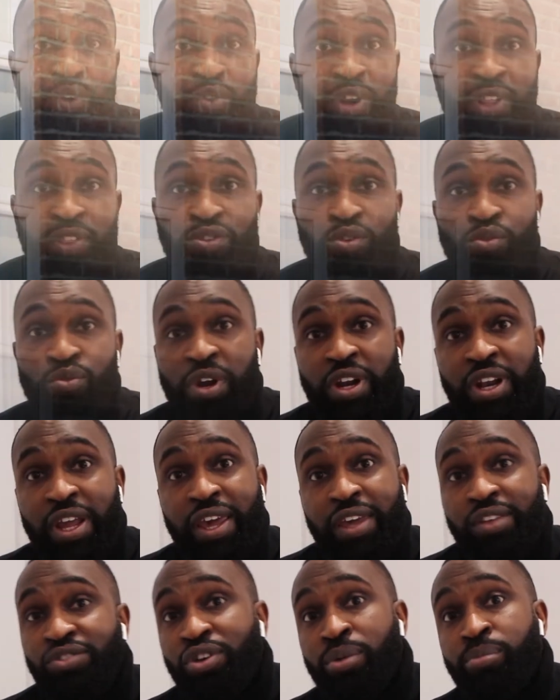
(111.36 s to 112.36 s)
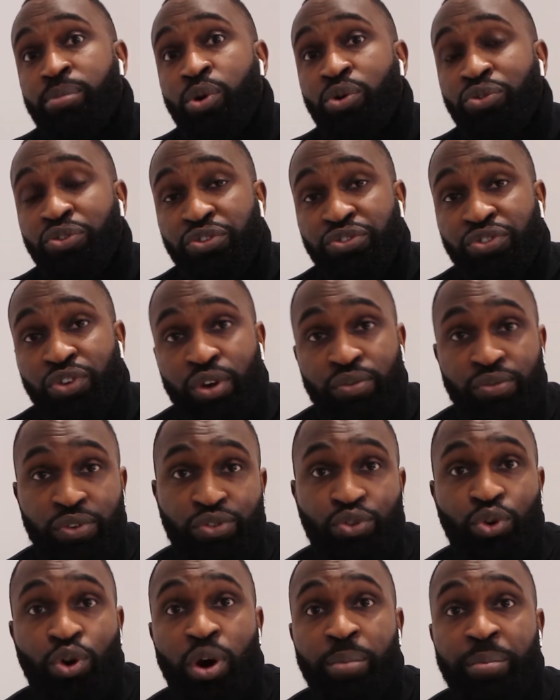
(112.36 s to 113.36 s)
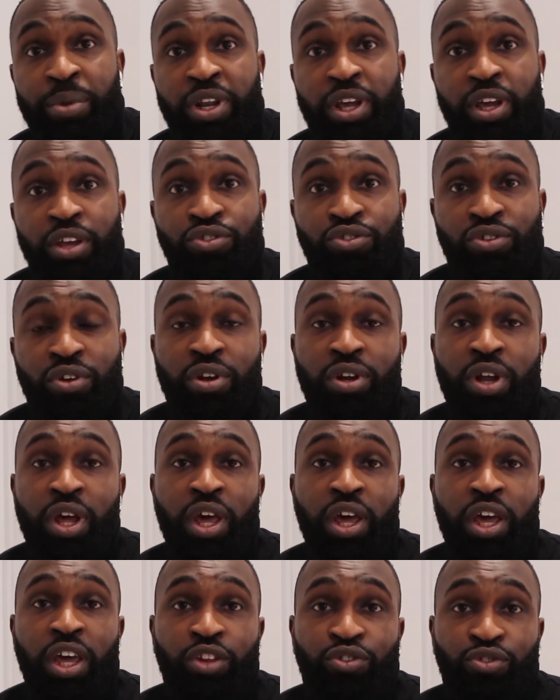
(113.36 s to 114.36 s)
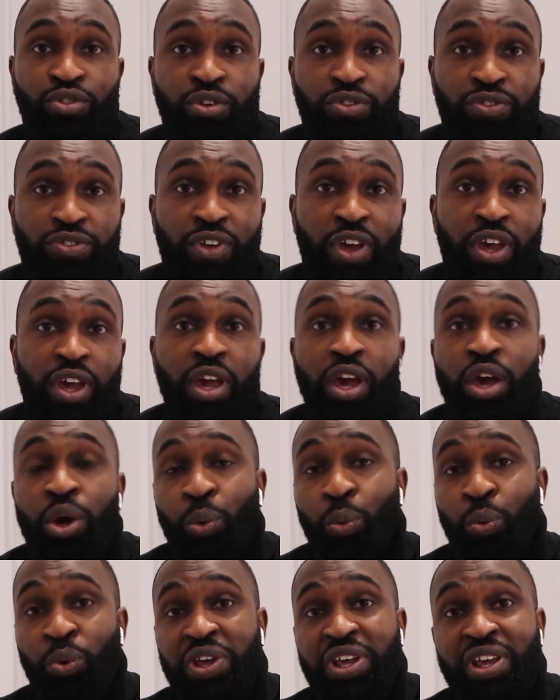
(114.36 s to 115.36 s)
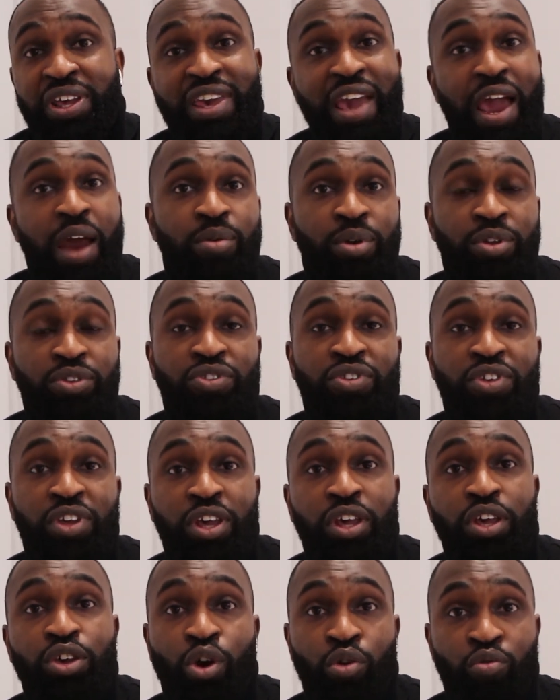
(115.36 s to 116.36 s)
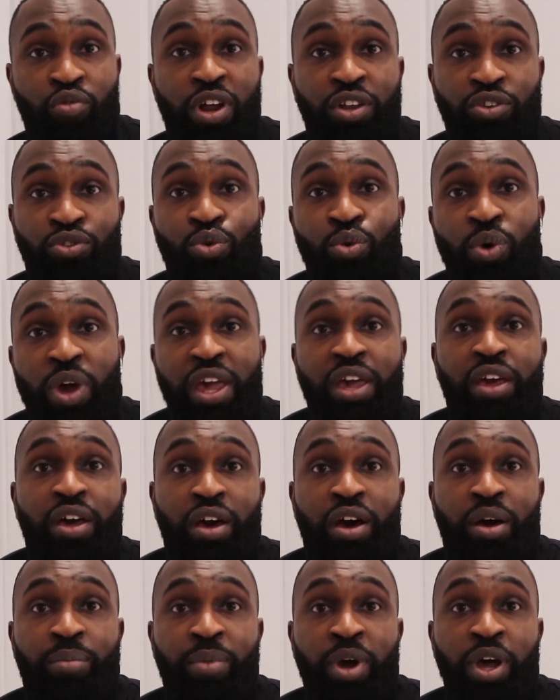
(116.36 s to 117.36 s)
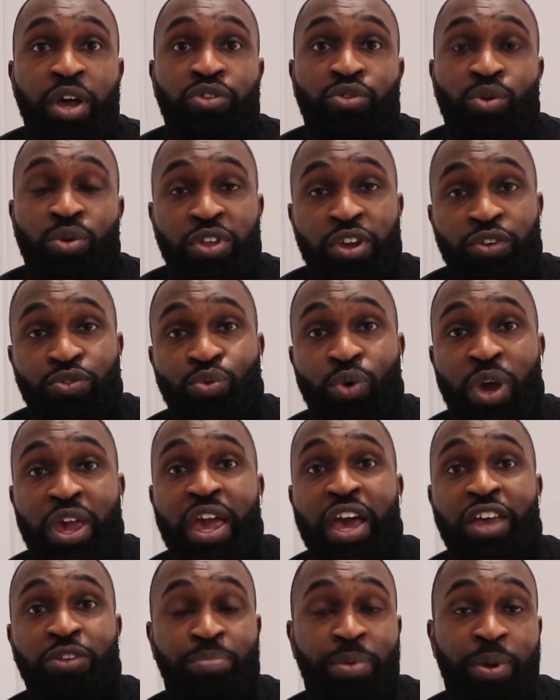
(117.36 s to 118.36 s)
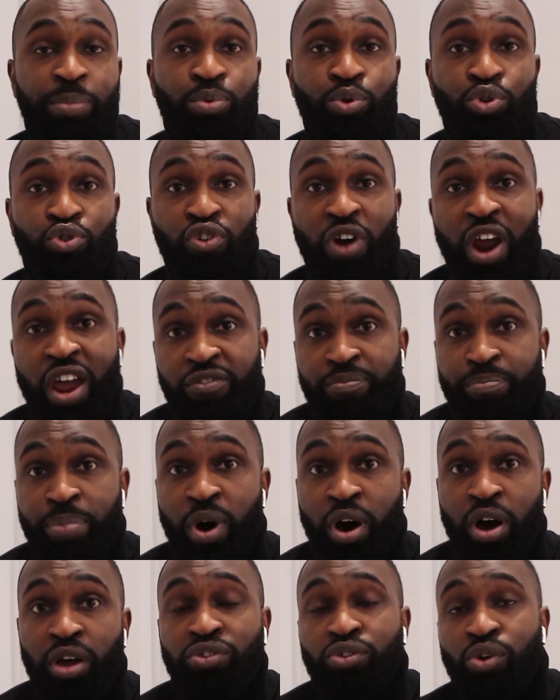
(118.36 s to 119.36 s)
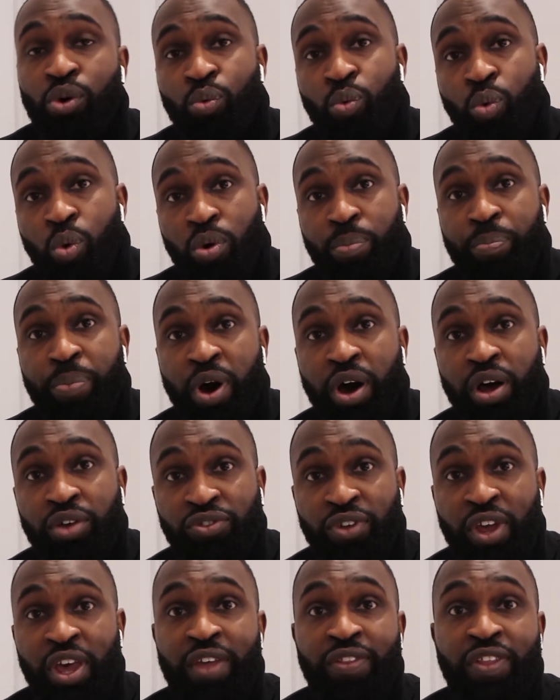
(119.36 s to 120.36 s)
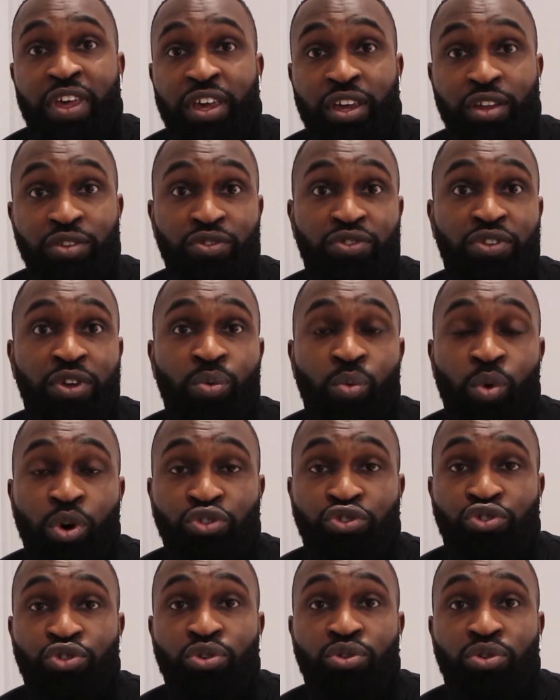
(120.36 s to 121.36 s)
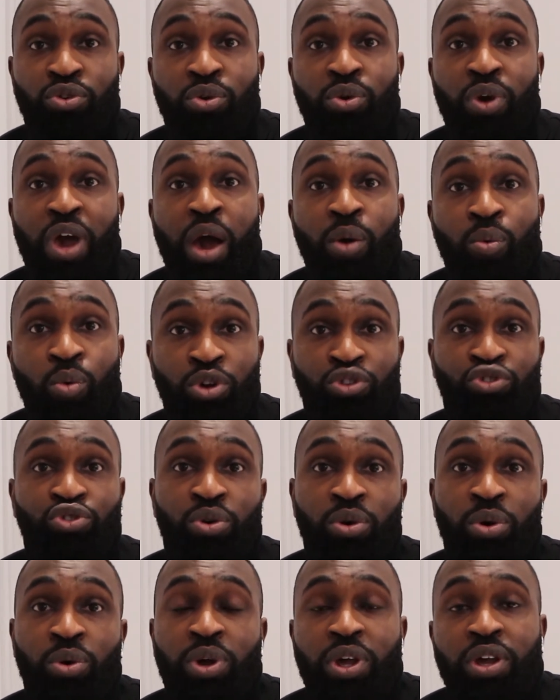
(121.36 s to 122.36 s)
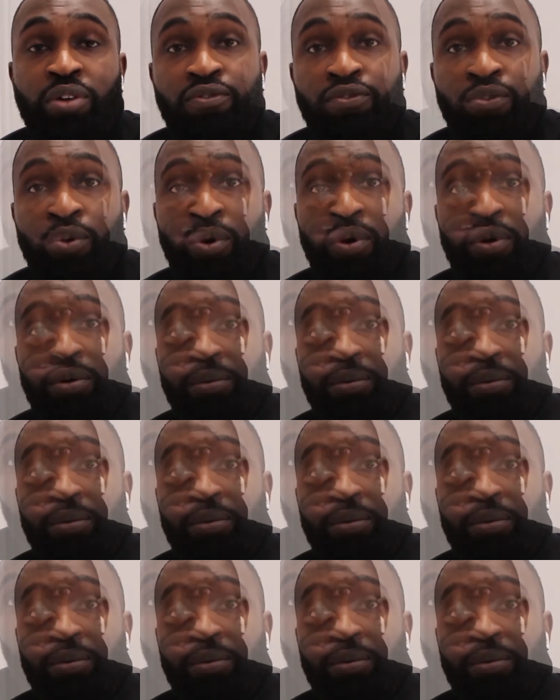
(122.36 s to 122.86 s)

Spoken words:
rent-to-rent HMOs or serviced accommodation, it should say, "We guarantee your rental income." So this way, as people drive past or walk past, they can see what you do and what you're looking for.